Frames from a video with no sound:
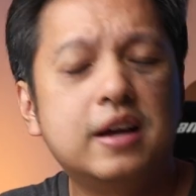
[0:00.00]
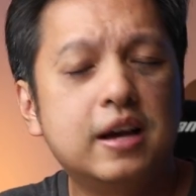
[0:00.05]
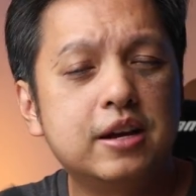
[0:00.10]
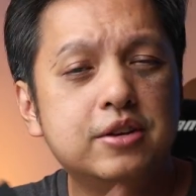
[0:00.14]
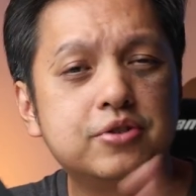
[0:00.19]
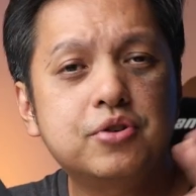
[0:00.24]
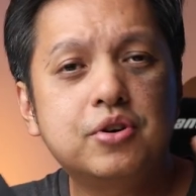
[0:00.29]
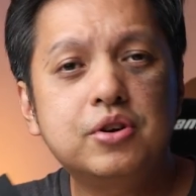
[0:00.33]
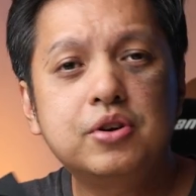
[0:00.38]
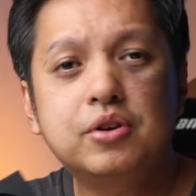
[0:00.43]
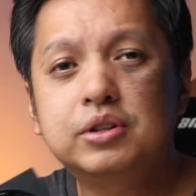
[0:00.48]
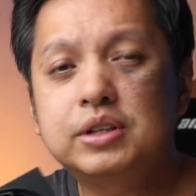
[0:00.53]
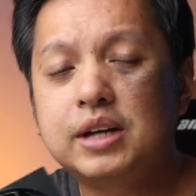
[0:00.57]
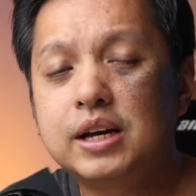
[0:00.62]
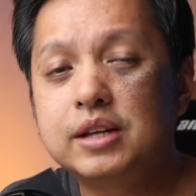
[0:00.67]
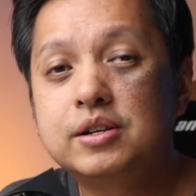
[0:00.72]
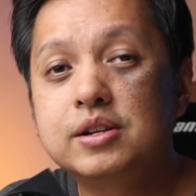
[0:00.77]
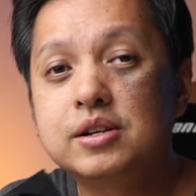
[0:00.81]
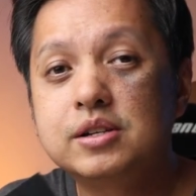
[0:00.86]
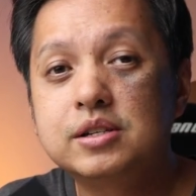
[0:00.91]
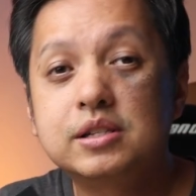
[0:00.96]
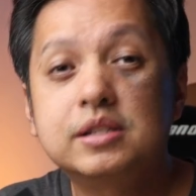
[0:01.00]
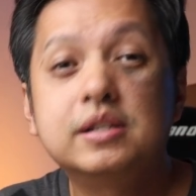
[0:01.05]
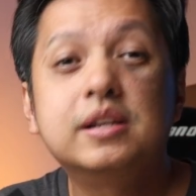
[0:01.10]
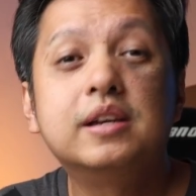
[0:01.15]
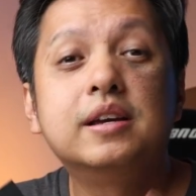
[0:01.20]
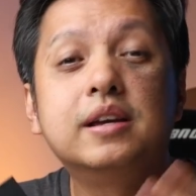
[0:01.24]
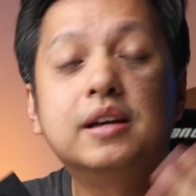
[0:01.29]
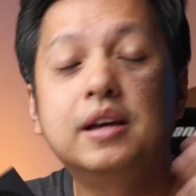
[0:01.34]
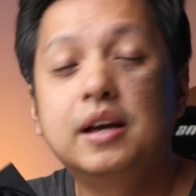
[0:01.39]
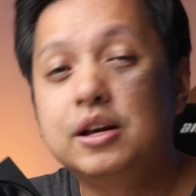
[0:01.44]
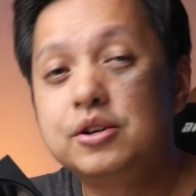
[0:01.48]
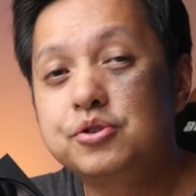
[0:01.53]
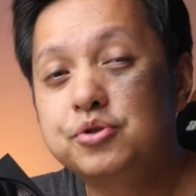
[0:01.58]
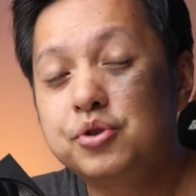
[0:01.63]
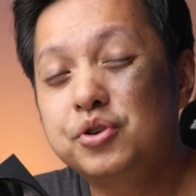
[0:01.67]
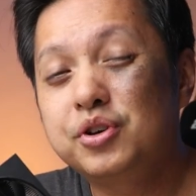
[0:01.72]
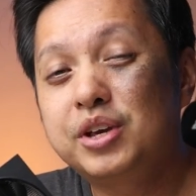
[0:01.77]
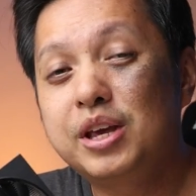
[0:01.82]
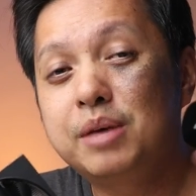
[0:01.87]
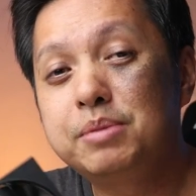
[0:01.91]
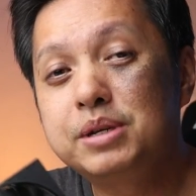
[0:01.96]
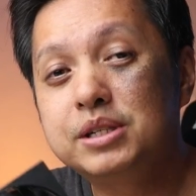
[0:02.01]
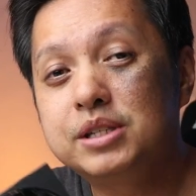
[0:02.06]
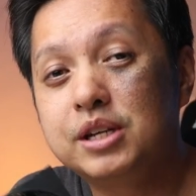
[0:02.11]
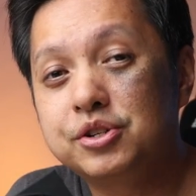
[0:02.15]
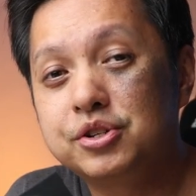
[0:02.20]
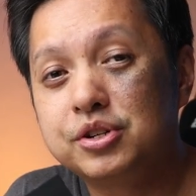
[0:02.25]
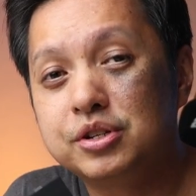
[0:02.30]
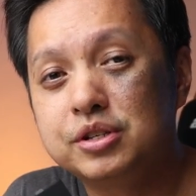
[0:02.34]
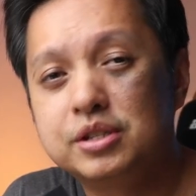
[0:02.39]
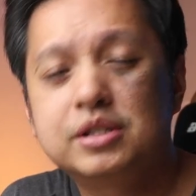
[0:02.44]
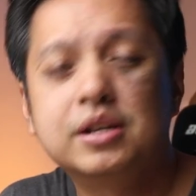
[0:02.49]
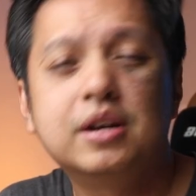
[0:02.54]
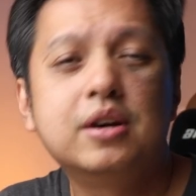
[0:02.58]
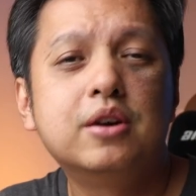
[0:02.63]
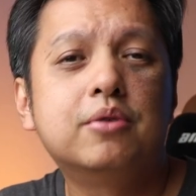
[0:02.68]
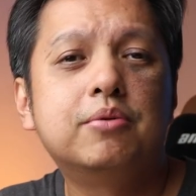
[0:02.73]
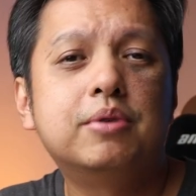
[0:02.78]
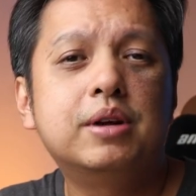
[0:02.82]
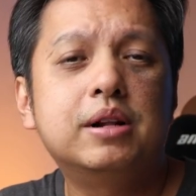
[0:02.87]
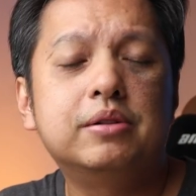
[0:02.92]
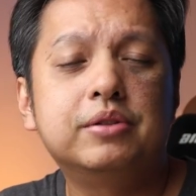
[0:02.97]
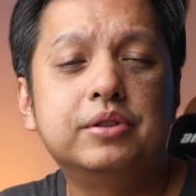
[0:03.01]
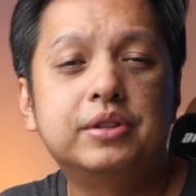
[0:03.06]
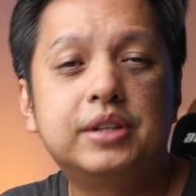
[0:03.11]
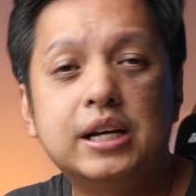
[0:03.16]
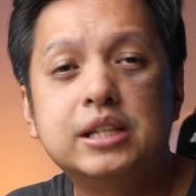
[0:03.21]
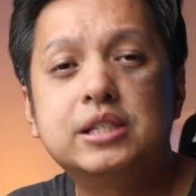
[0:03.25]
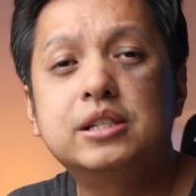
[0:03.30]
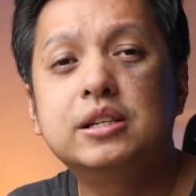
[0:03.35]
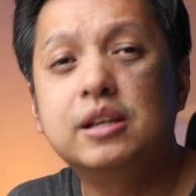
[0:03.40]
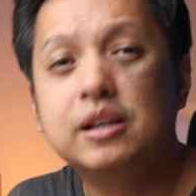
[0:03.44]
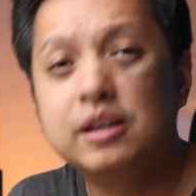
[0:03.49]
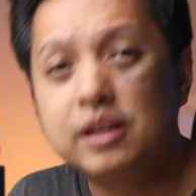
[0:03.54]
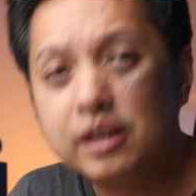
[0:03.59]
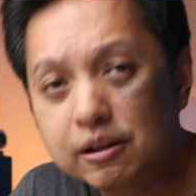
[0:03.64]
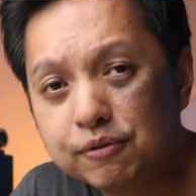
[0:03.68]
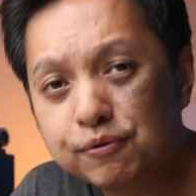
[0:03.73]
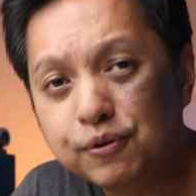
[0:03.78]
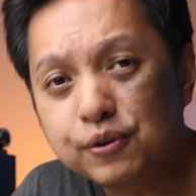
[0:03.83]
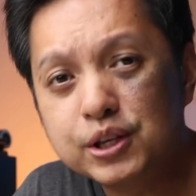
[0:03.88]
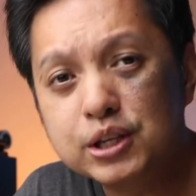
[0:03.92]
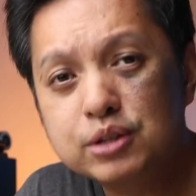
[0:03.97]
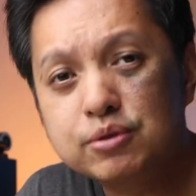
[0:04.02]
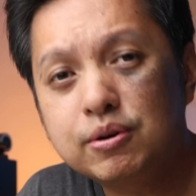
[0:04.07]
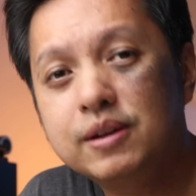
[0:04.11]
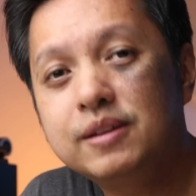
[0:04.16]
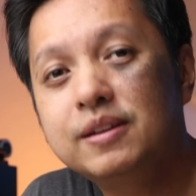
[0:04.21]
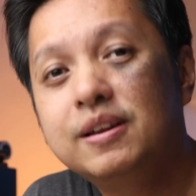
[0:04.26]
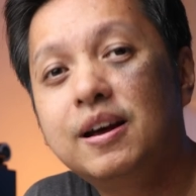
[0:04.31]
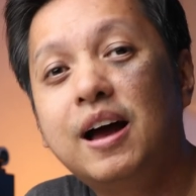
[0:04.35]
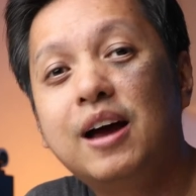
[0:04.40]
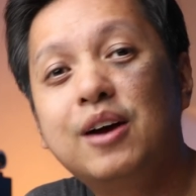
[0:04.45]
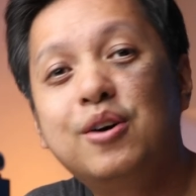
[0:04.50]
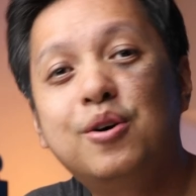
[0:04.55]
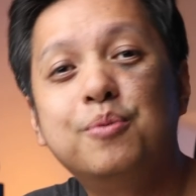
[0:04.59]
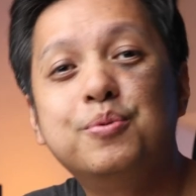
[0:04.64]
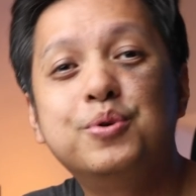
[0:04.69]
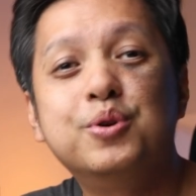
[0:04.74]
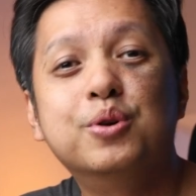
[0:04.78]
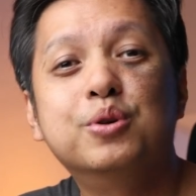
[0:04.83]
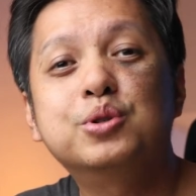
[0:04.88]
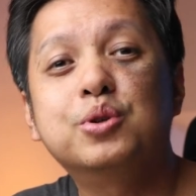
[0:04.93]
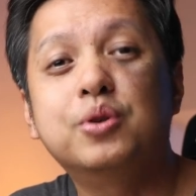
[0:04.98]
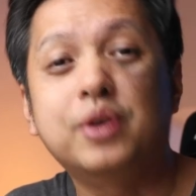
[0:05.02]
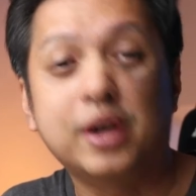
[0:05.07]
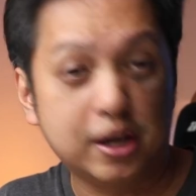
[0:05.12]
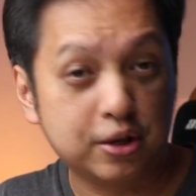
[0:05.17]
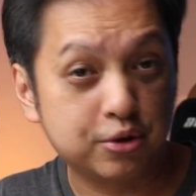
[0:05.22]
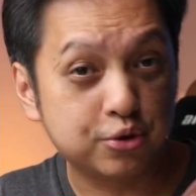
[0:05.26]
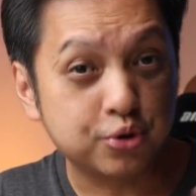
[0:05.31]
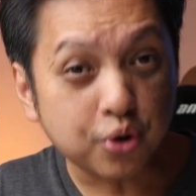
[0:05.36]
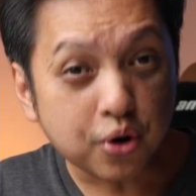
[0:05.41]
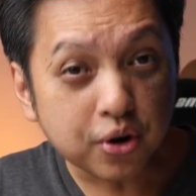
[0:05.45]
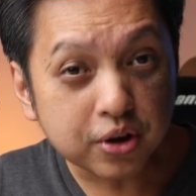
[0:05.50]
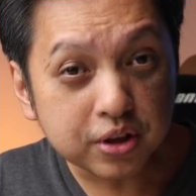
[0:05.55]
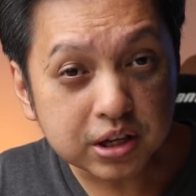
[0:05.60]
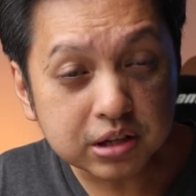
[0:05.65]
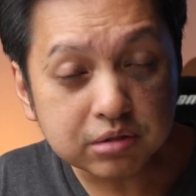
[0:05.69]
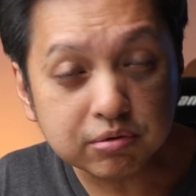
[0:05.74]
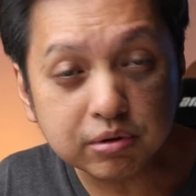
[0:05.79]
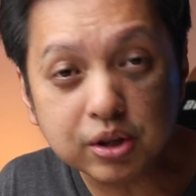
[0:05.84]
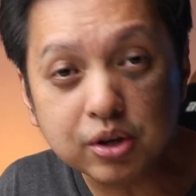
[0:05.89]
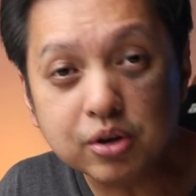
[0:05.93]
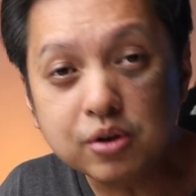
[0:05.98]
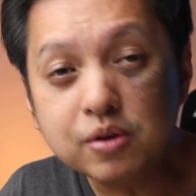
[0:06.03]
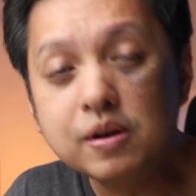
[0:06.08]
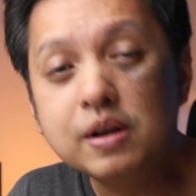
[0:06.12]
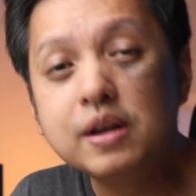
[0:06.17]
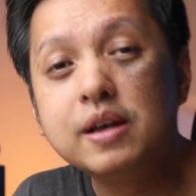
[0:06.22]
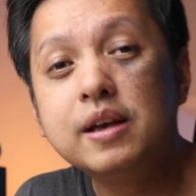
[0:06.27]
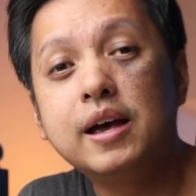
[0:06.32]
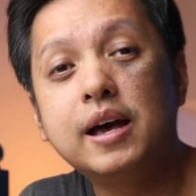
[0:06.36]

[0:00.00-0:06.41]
enjoy your titles enjoy your gaming sessions well that's it for this one i hope you also enjoy this video